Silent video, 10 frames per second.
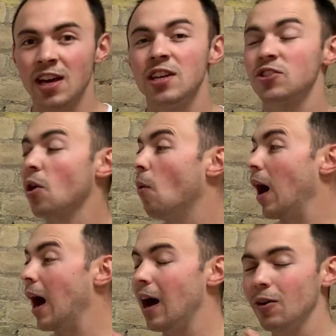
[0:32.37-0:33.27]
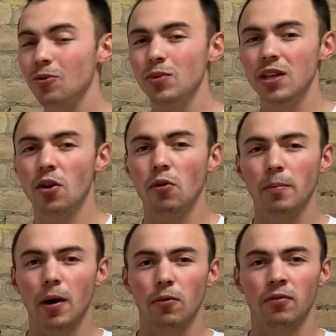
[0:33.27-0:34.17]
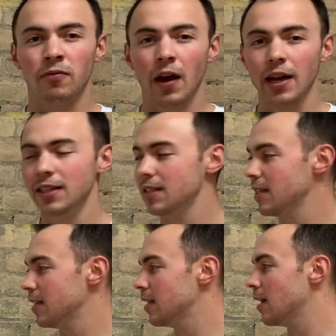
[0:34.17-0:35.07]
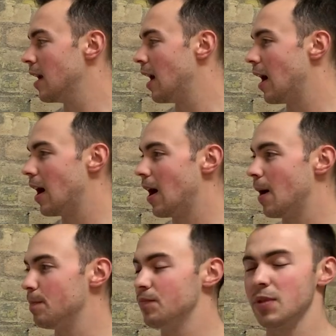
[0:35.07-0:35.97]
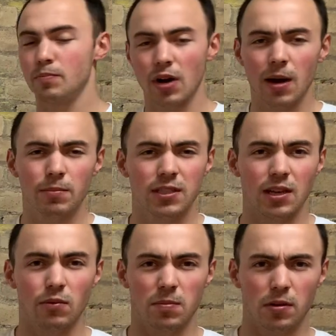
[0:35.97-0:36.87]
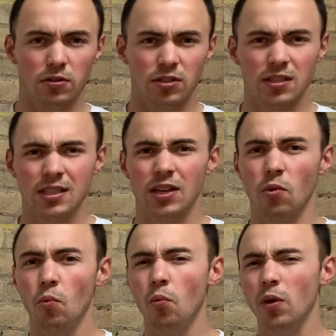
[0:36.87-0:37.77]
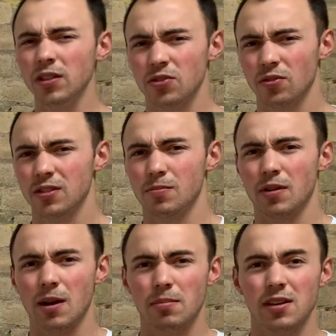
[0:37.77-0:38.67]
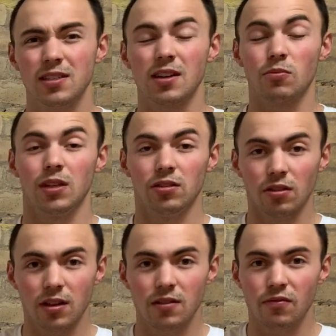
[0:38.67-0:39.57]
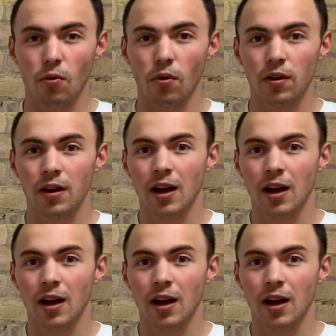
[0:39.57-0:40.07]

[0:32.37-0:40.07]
So how do we go about finding the properties that we purchase? What sorts of properties are we looking for?